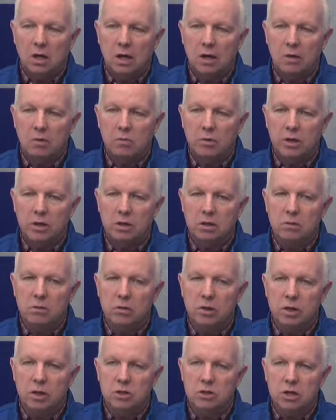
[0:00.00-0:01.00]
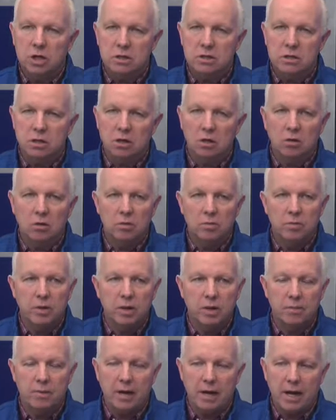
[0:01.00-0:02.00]
We adjusted a little
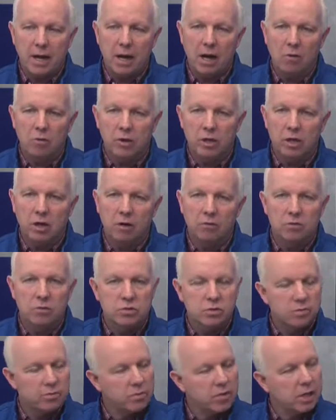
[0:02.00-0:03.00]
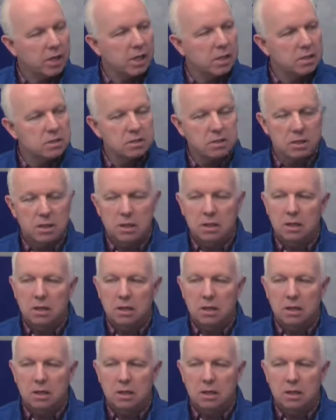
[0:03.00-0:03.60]
bit about how we cover some things.